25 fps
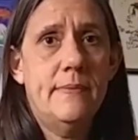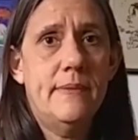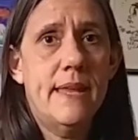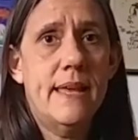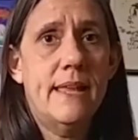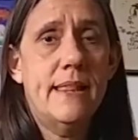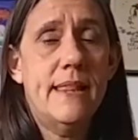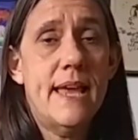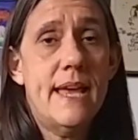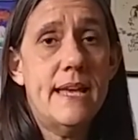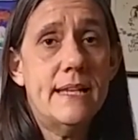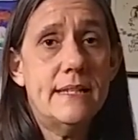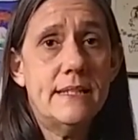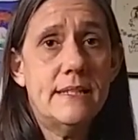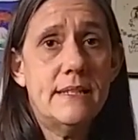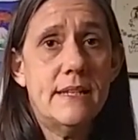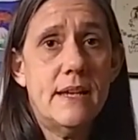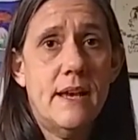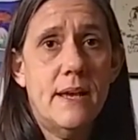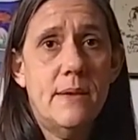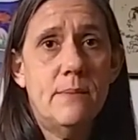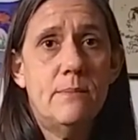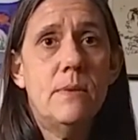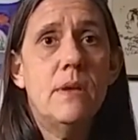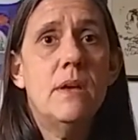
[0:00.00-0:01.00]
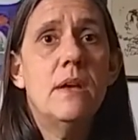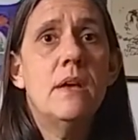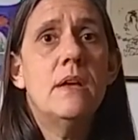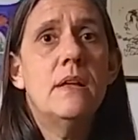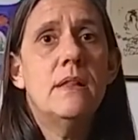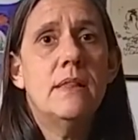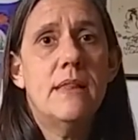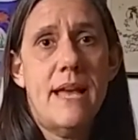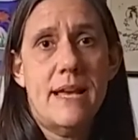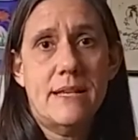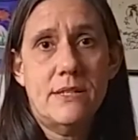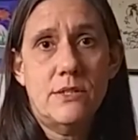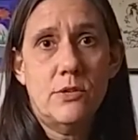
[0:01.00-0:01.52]
Now last
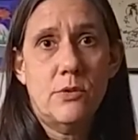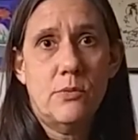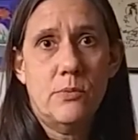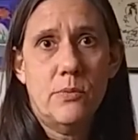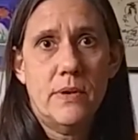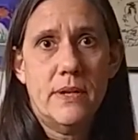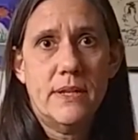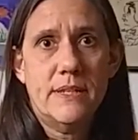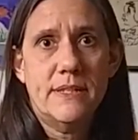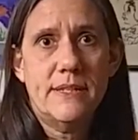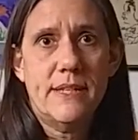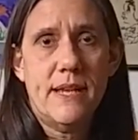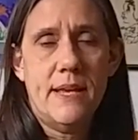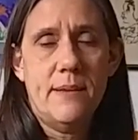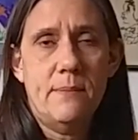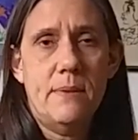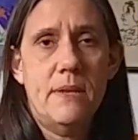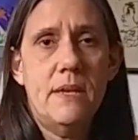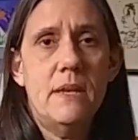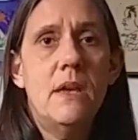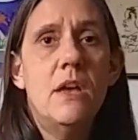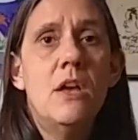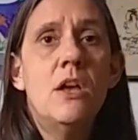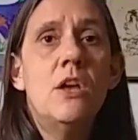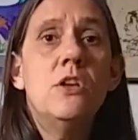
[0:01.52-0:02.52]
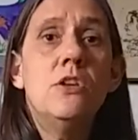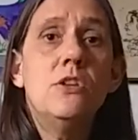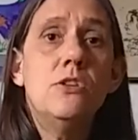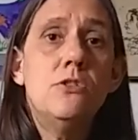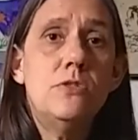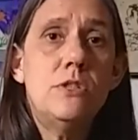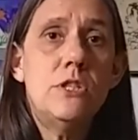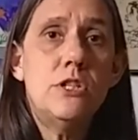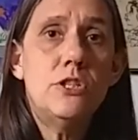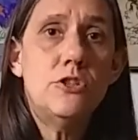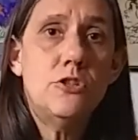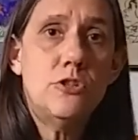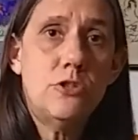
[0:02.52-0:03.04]
homework assignment, you
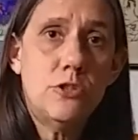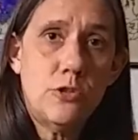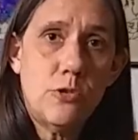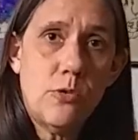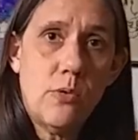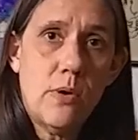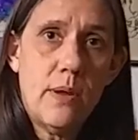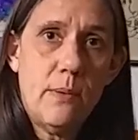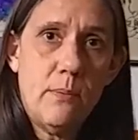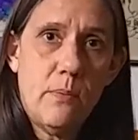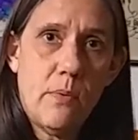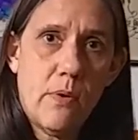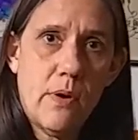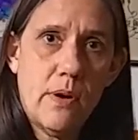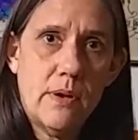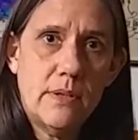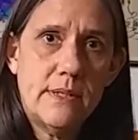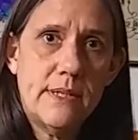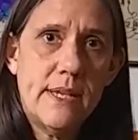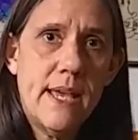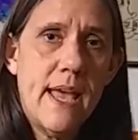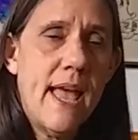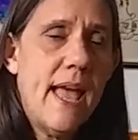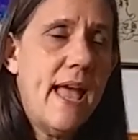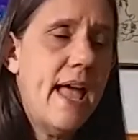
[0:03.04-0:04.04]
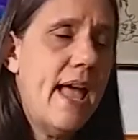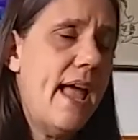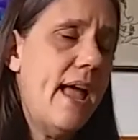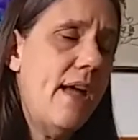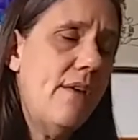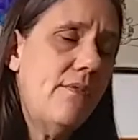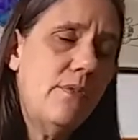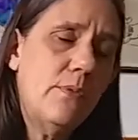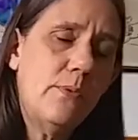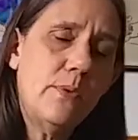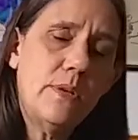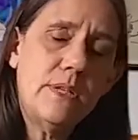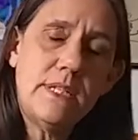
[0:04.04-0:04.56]
did your storyboards.
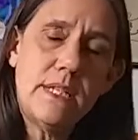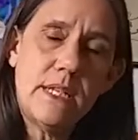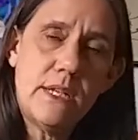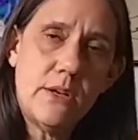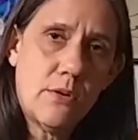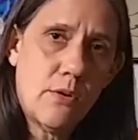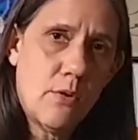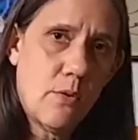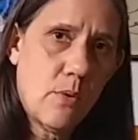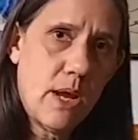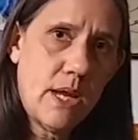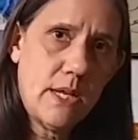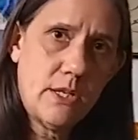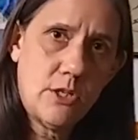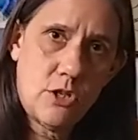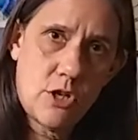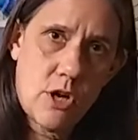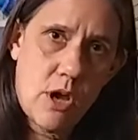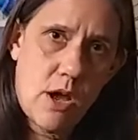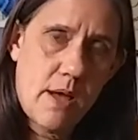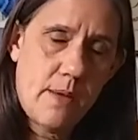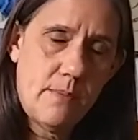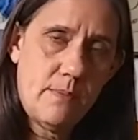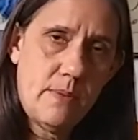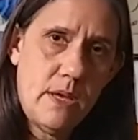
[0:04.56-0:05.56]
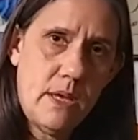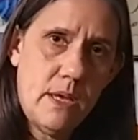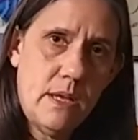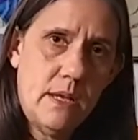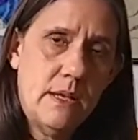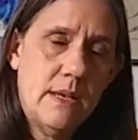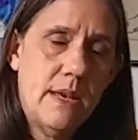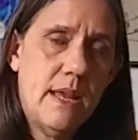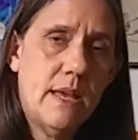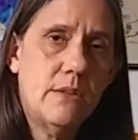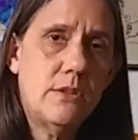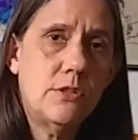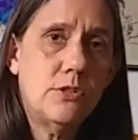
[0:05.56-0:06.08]
Everyone did a great job.
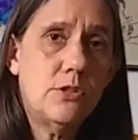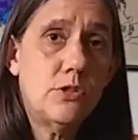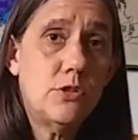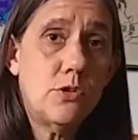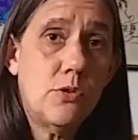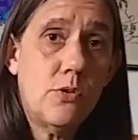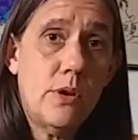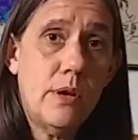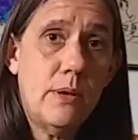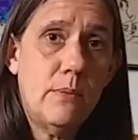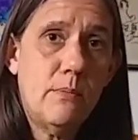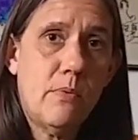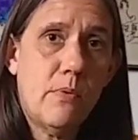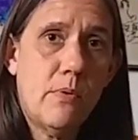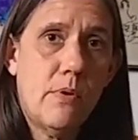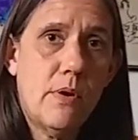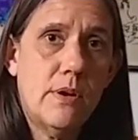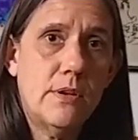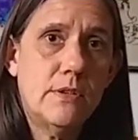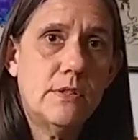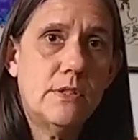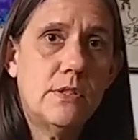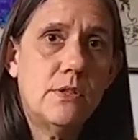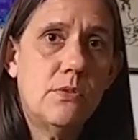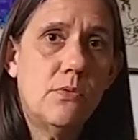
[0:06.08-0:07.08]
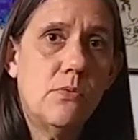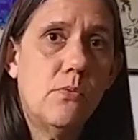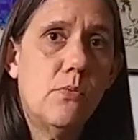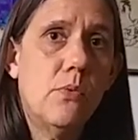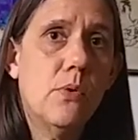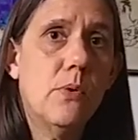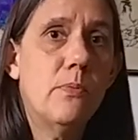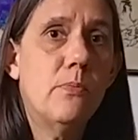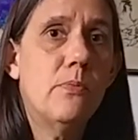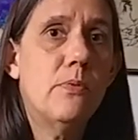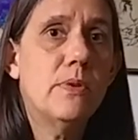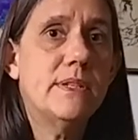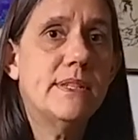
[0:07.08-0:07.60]
Now the storyboards
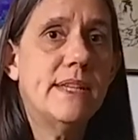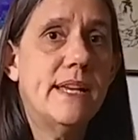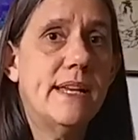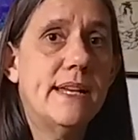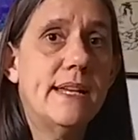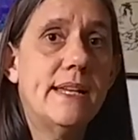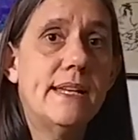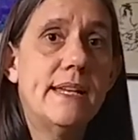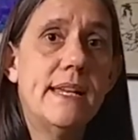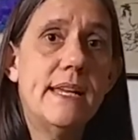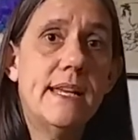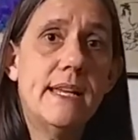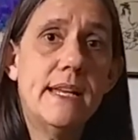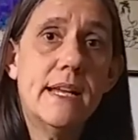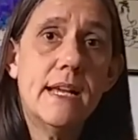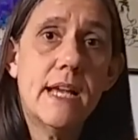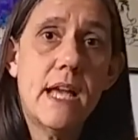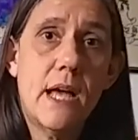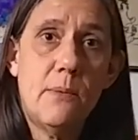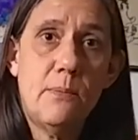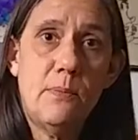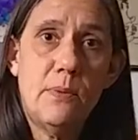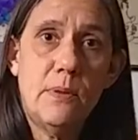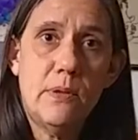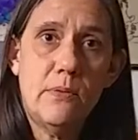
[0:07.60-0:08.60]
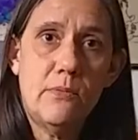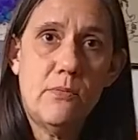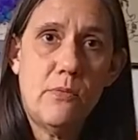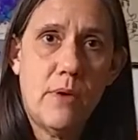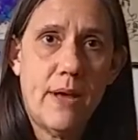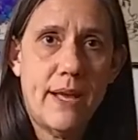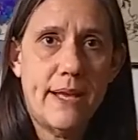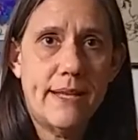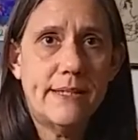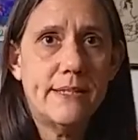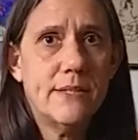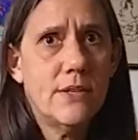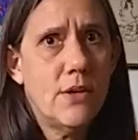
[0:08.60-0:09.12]
were presented in a couple of
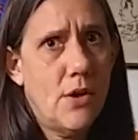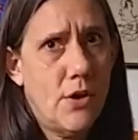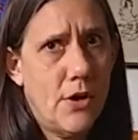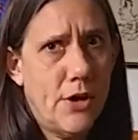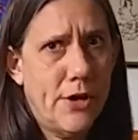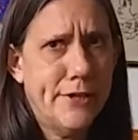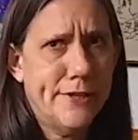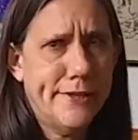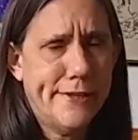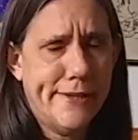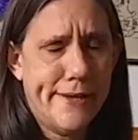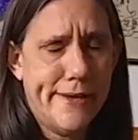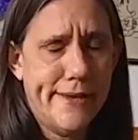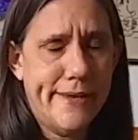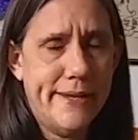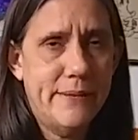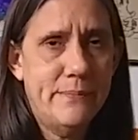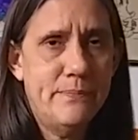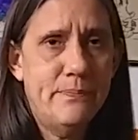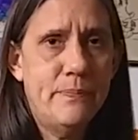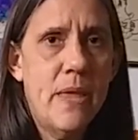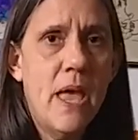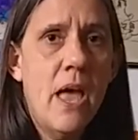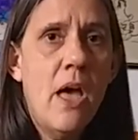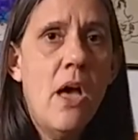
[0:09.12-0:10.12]
ways online.